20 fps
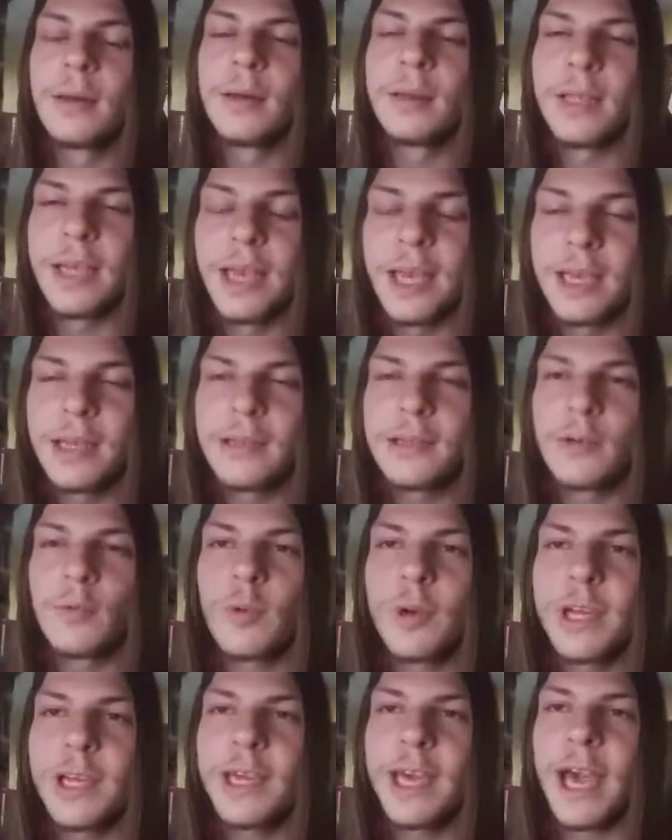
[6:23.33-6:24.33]
And to
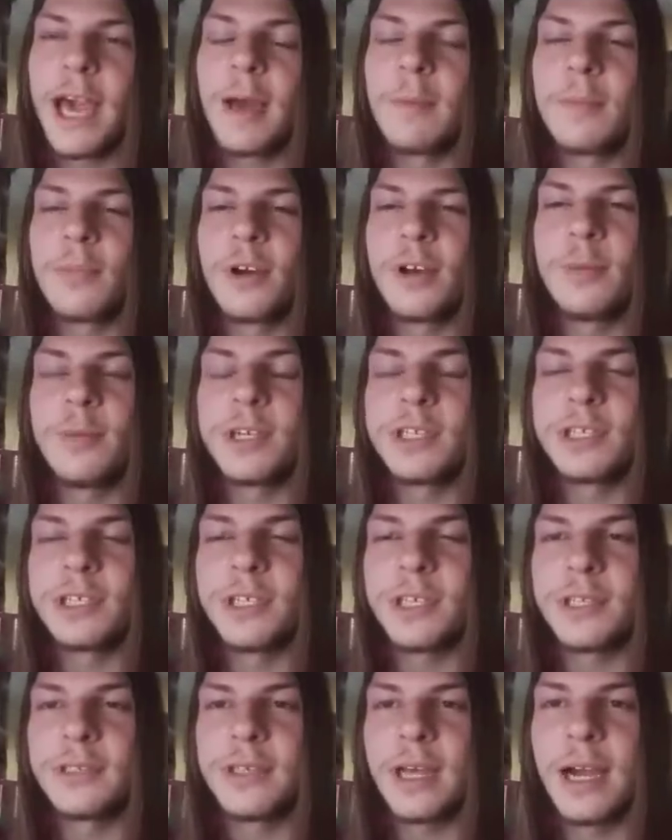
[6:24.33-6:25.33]
recap pretty much
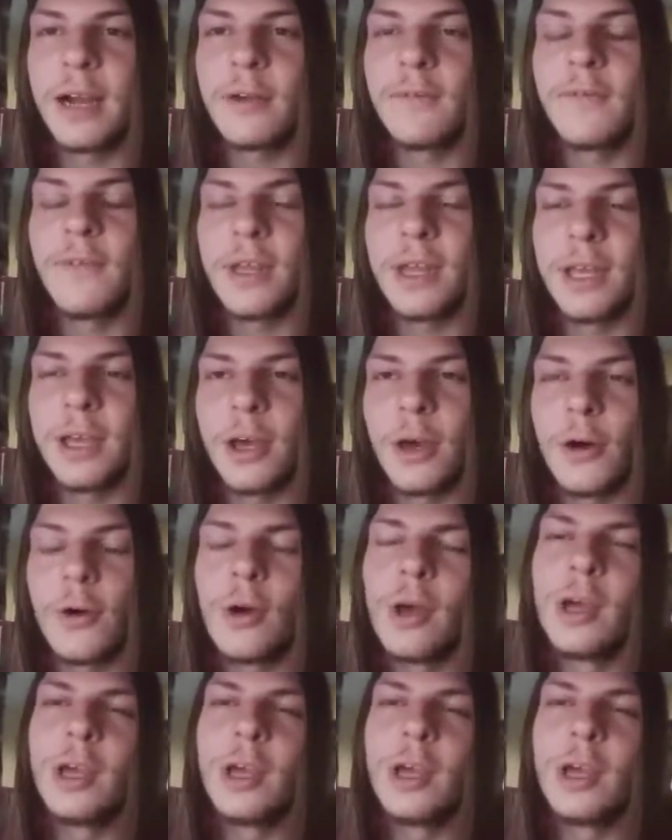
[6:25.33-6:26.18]
the entire video,